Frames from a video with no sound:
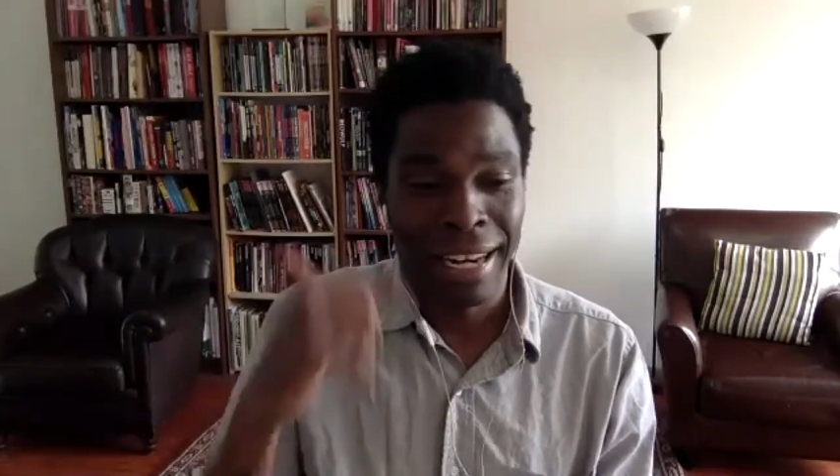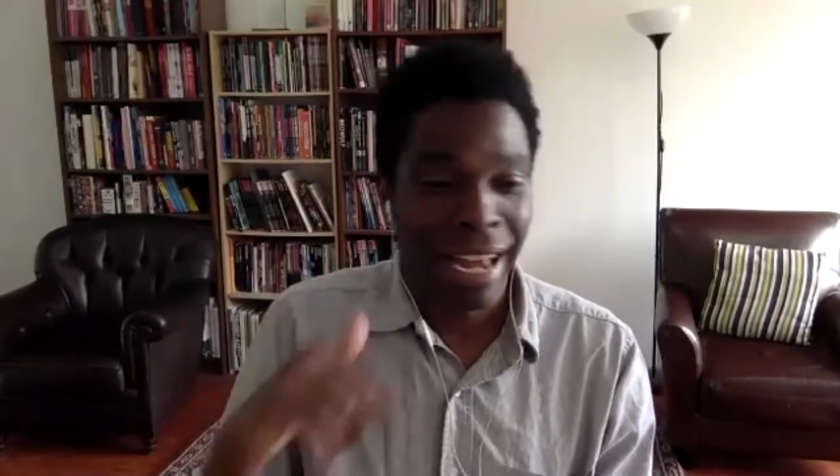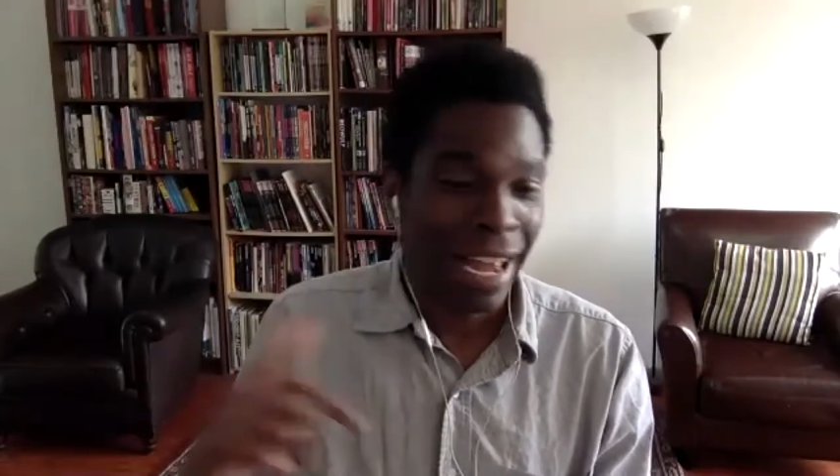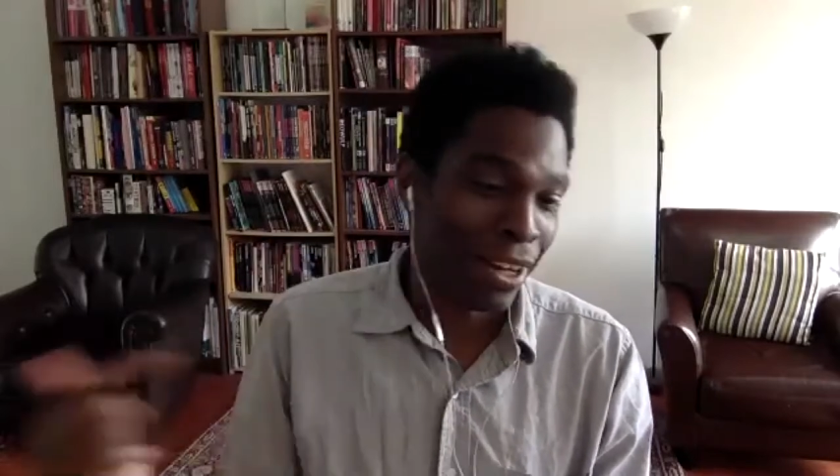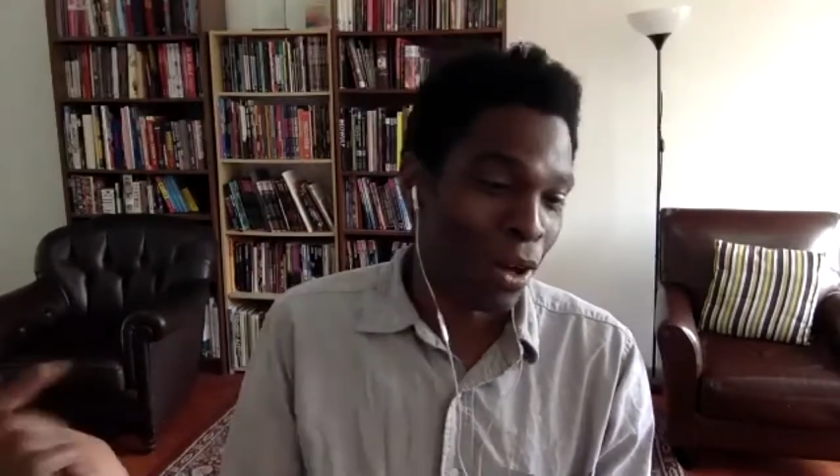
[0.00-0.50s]
and
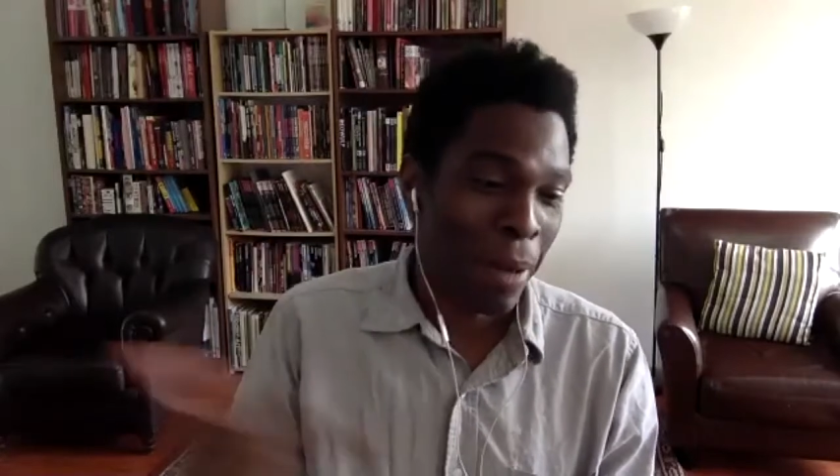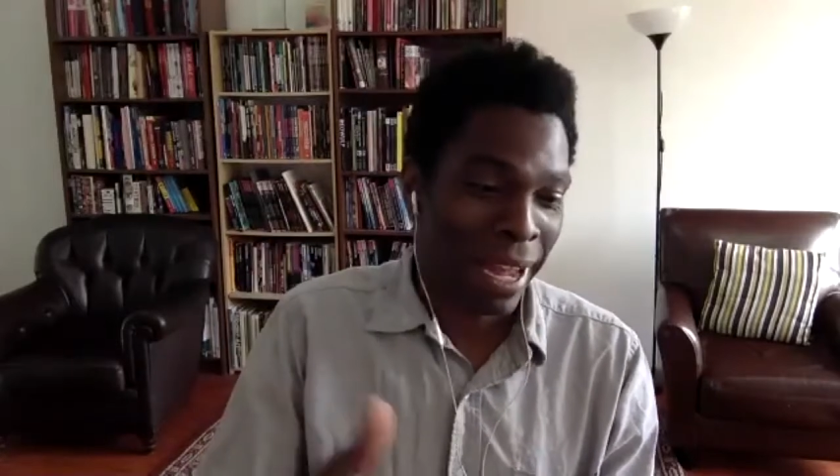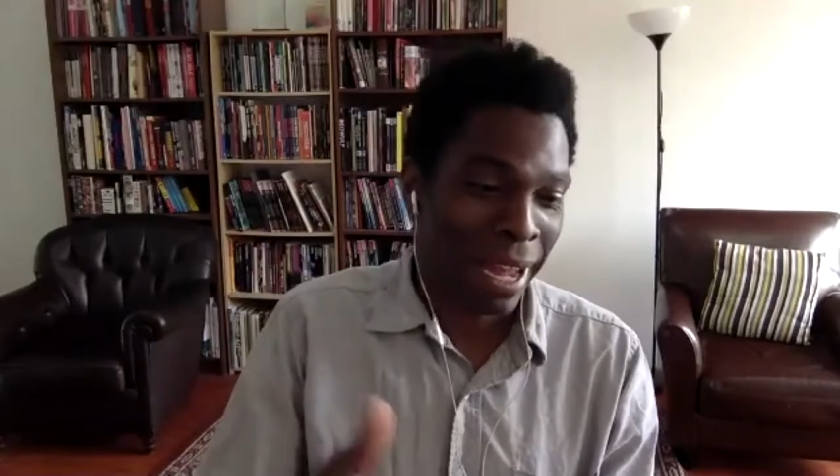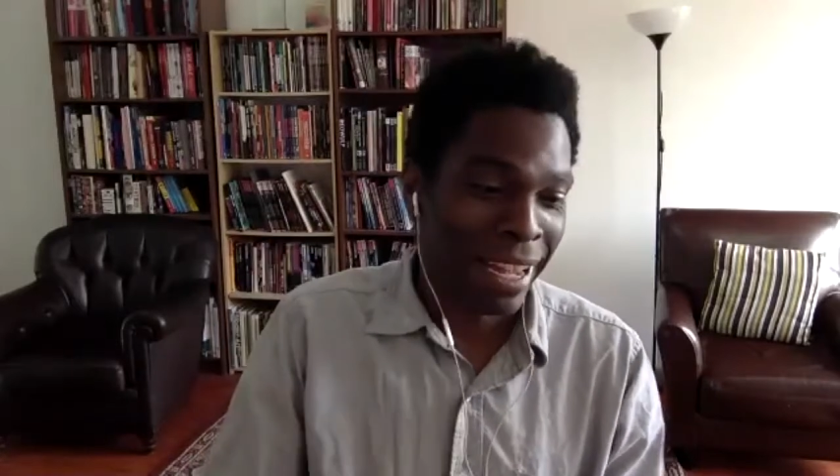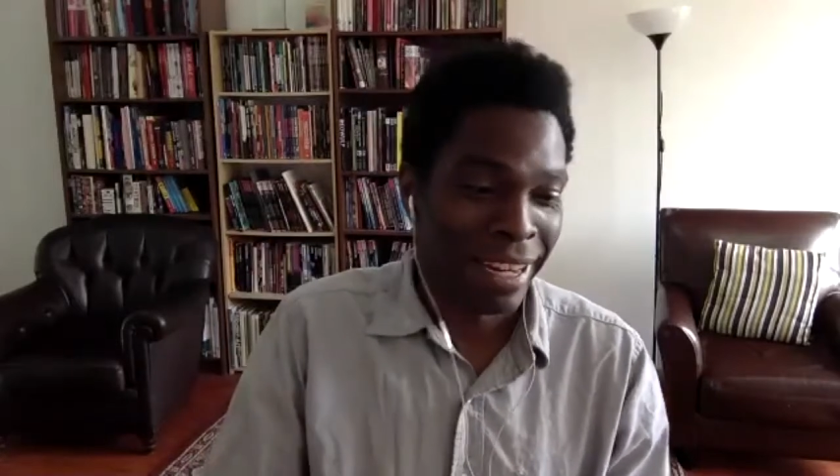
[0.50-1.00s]
I had to go
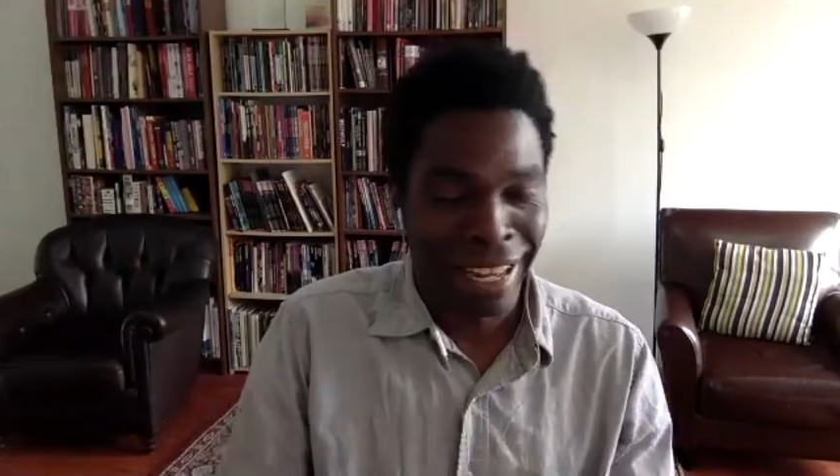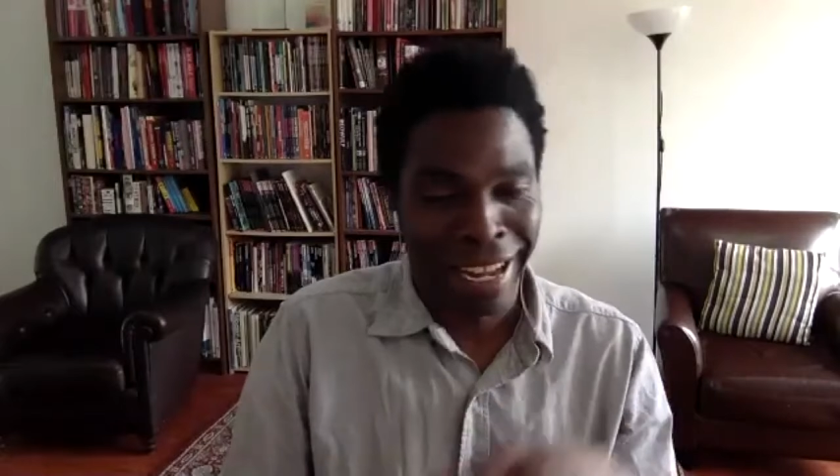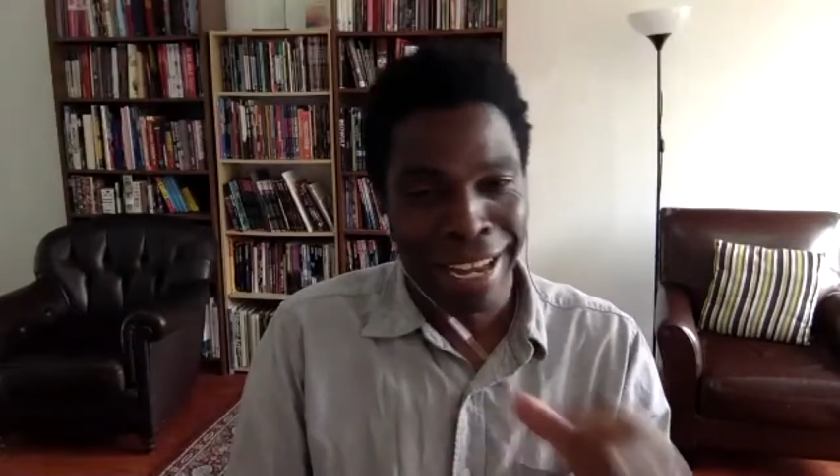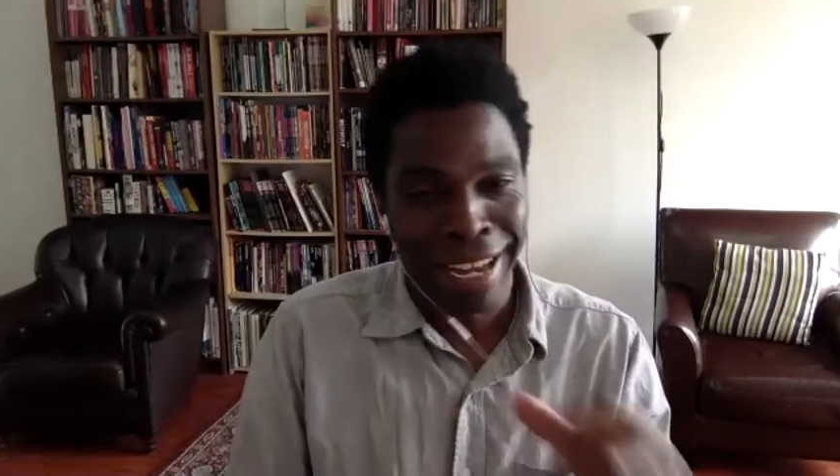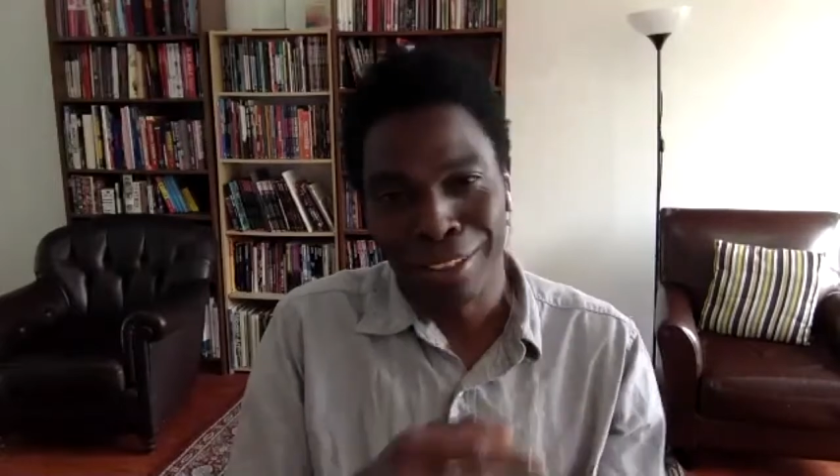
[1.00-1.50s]
back in and like kind of